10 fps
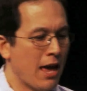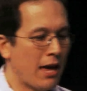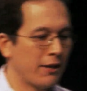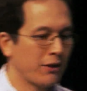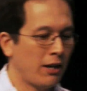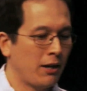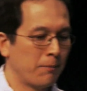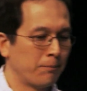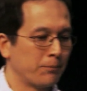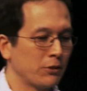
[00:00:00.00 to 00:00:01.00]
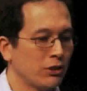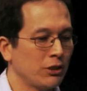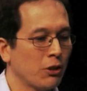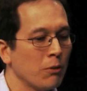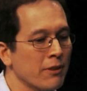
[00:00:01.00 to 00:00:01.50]
And
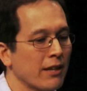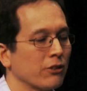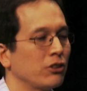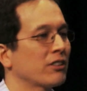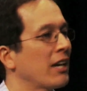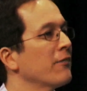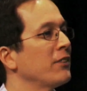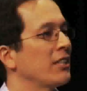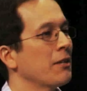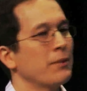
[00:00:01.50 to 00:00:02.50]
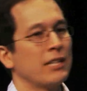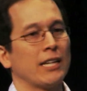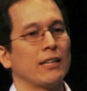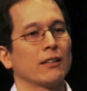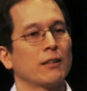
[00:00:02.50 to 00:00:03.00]
she told me that she's kind of
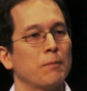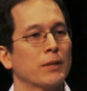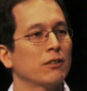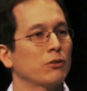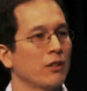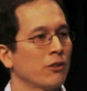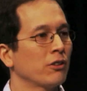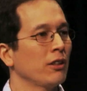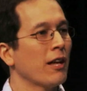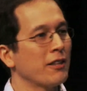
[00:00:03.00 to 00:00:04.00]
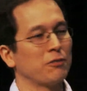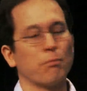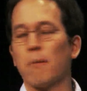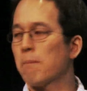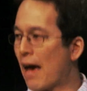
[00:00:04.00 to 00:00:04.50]
intimidated because there's a lot of these
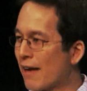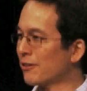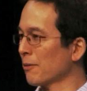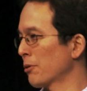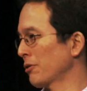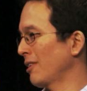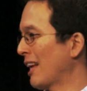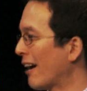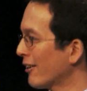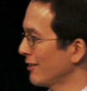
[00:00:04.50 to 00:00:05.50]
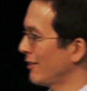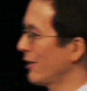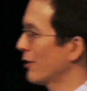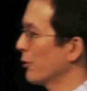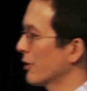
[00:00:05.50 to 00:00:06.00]
bombastic personalities in
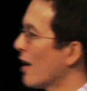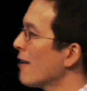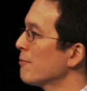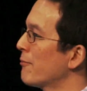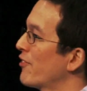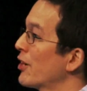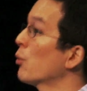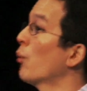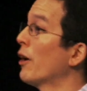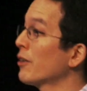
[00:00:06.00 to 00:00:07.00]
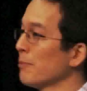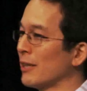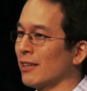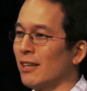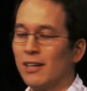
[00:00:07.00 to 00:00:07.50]
there who are not very
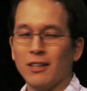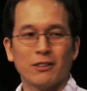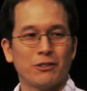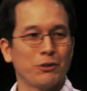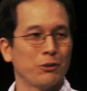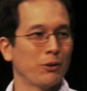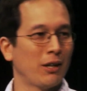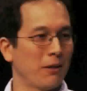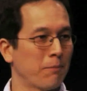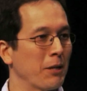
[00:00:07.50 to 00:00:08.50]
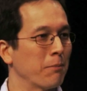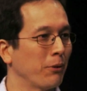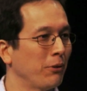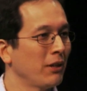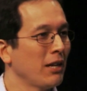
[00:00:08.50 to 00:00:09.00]
welcoming to
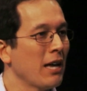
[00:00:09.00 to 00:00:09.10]
people.